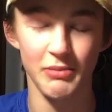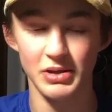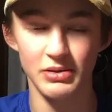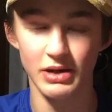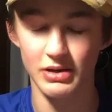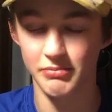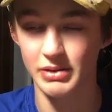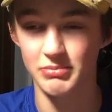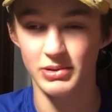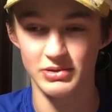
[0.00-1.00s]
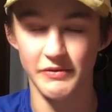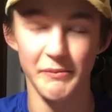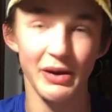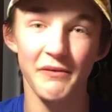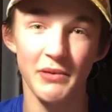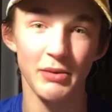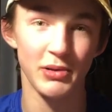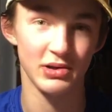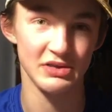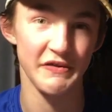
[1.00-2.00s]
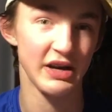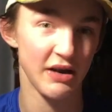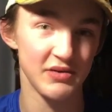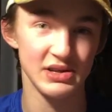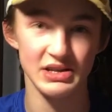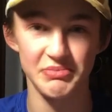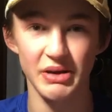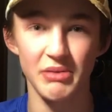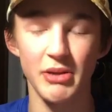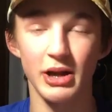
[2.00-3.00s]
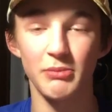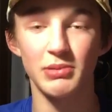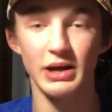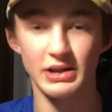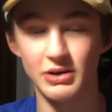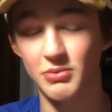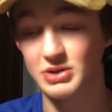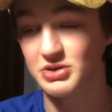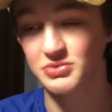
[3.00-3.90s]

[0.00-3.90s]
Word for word: I mean, not a big Broncos fan, but I've been a Broncos fan ever since Peyton Manning played there, which is